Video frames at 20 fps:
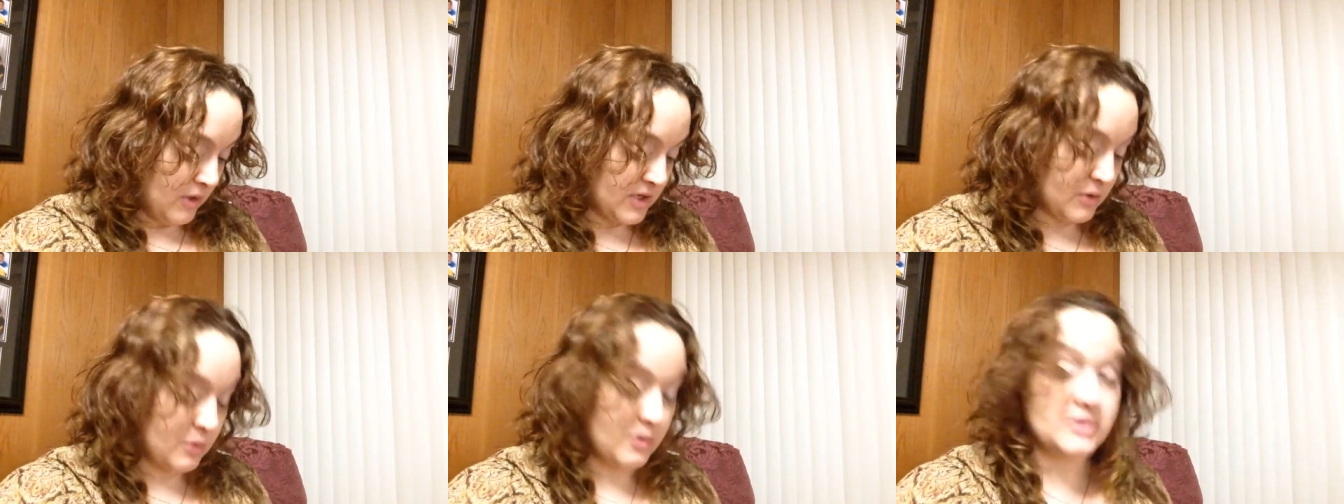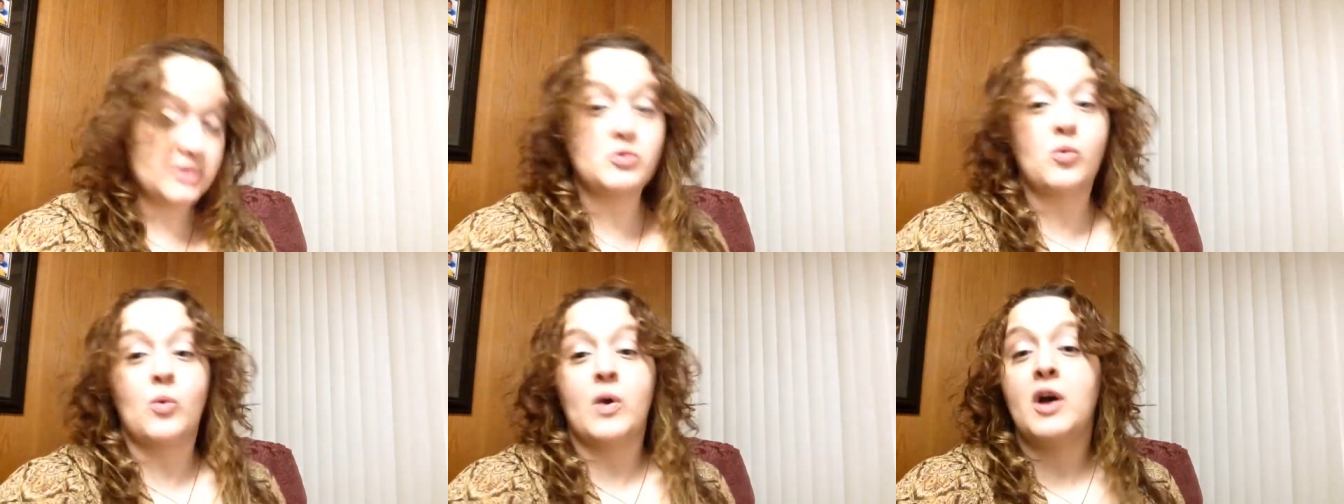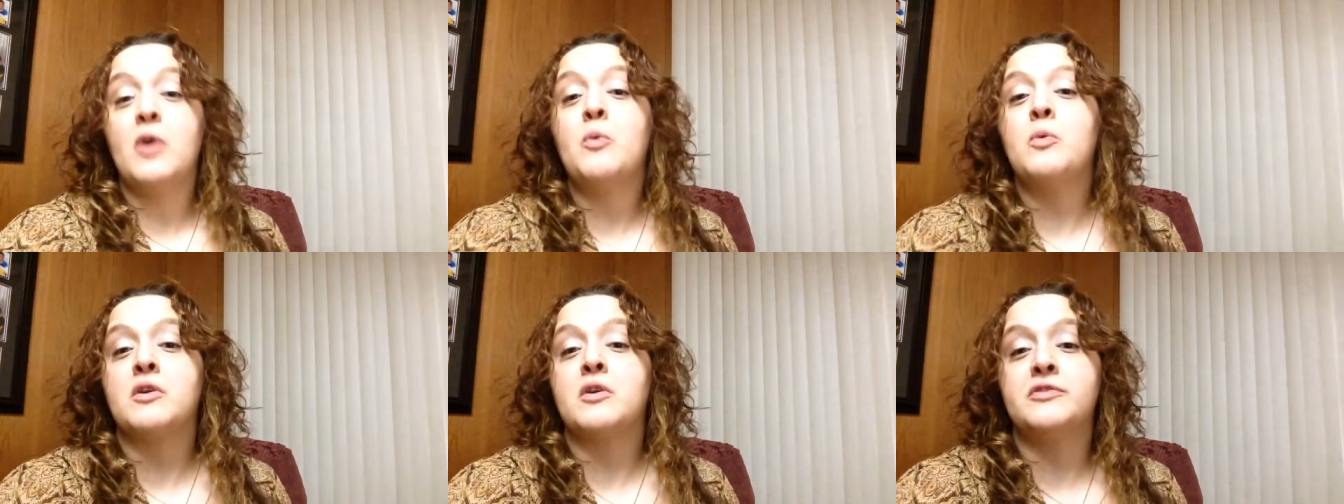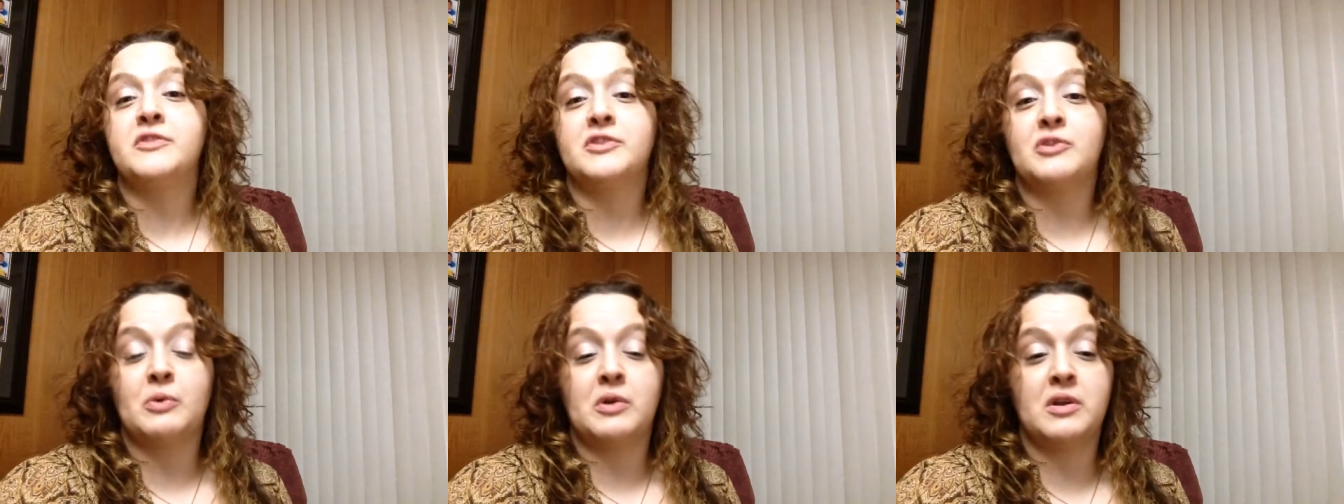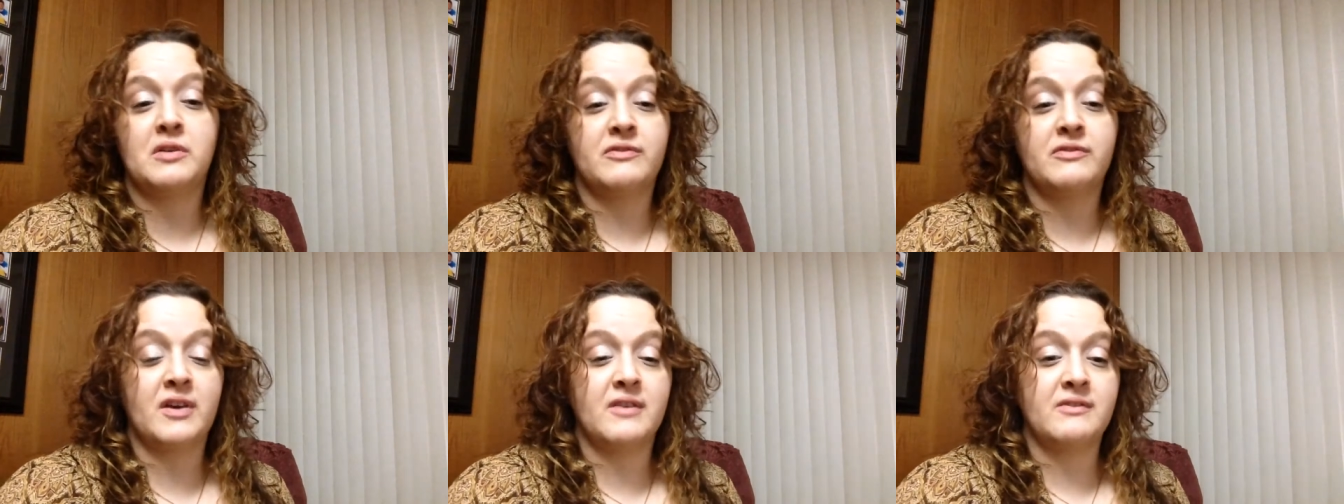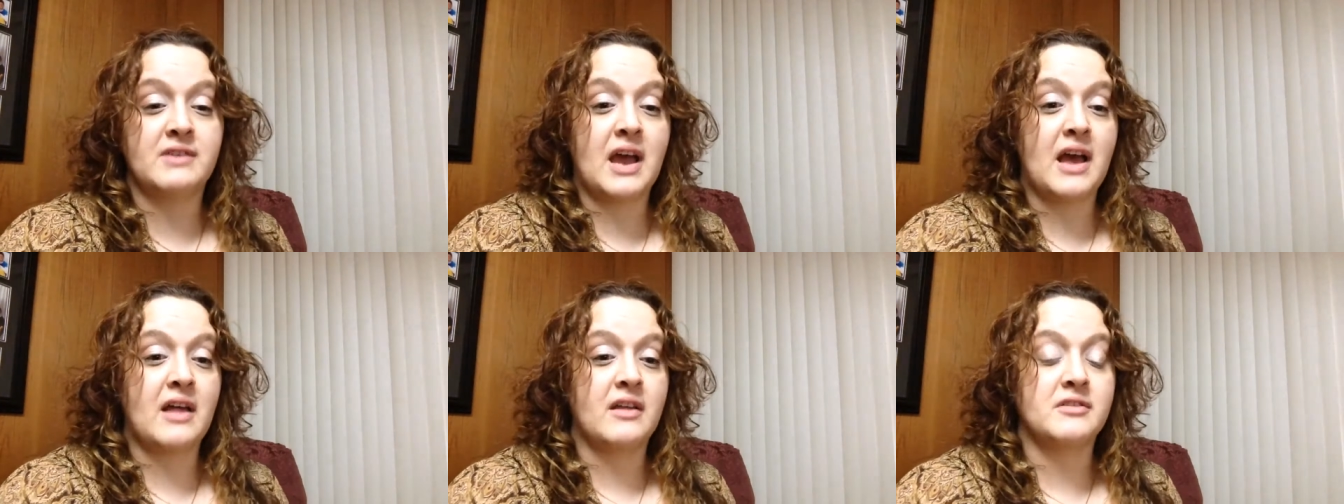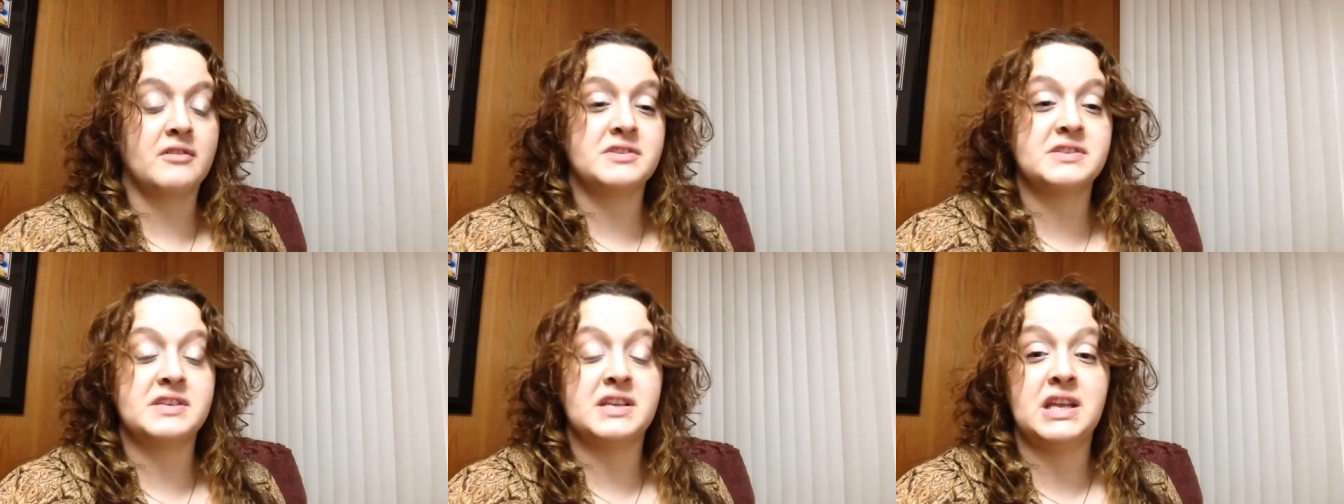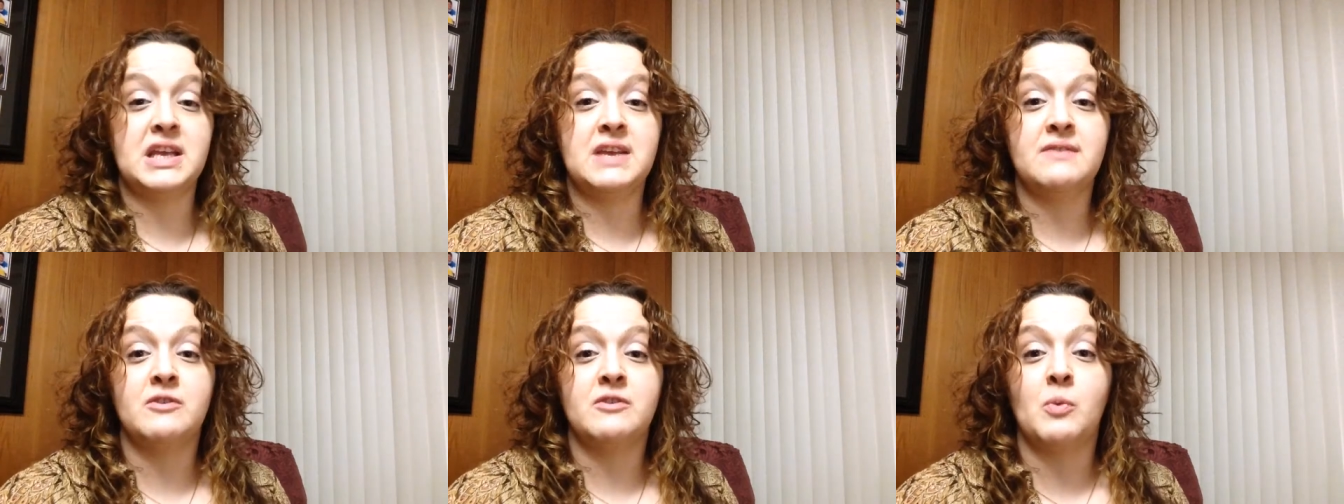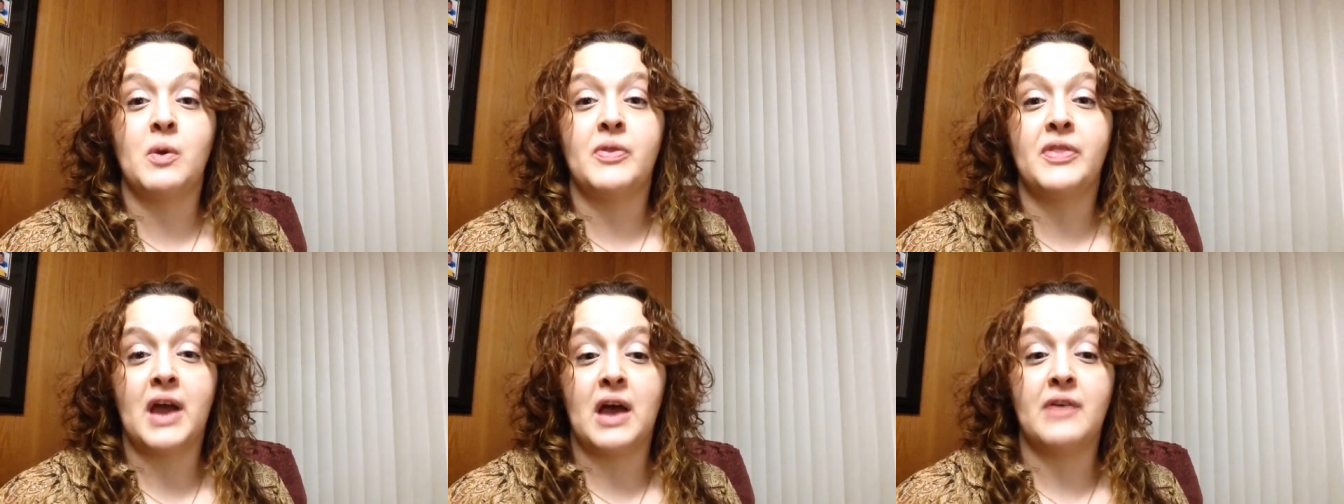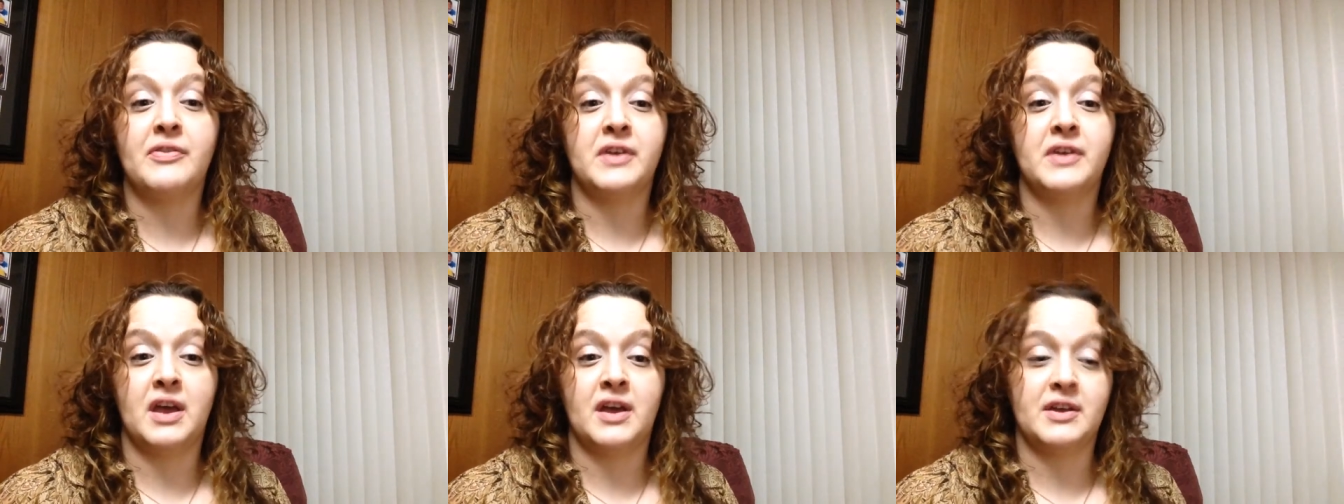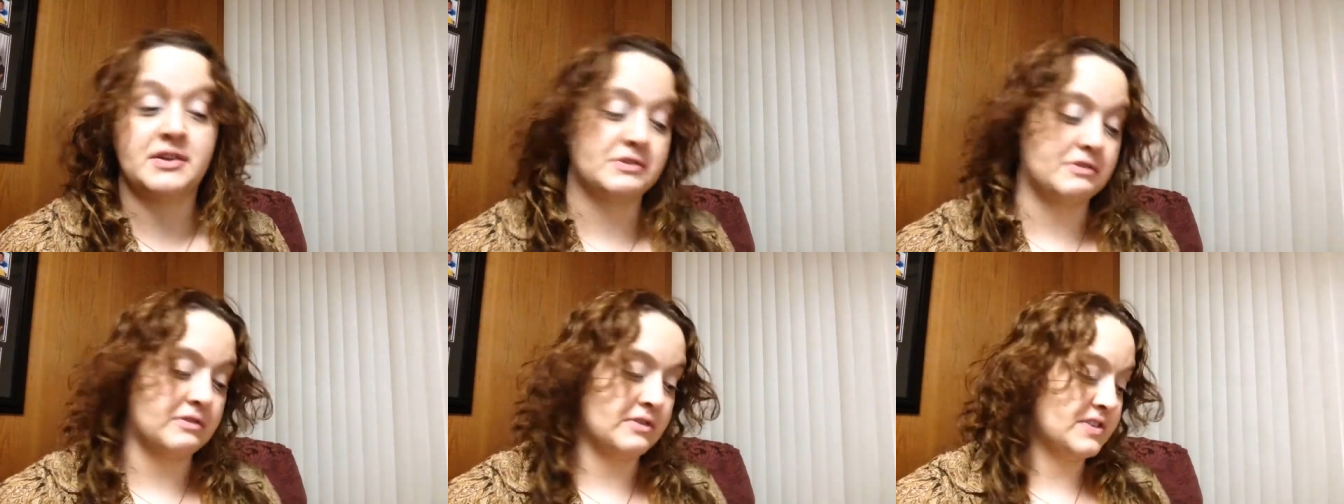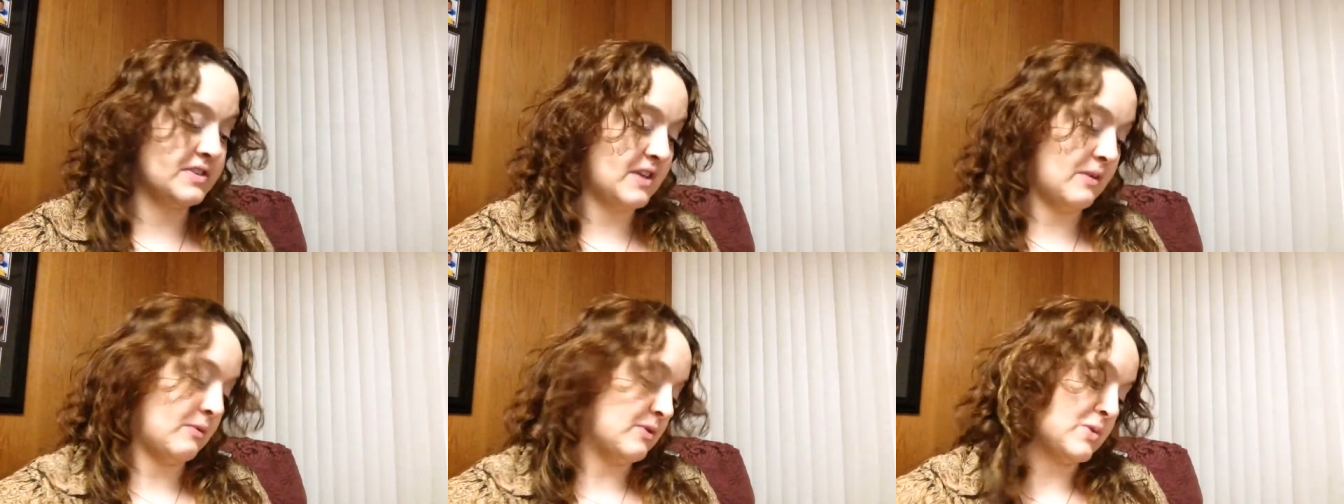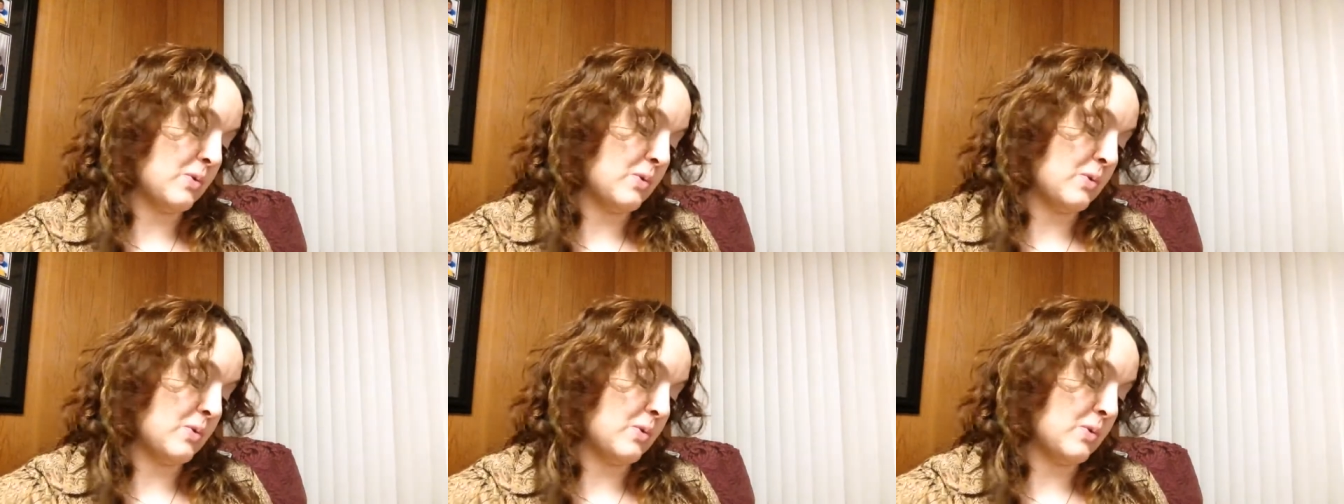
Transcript: which was well worth the $25. And even without the extras,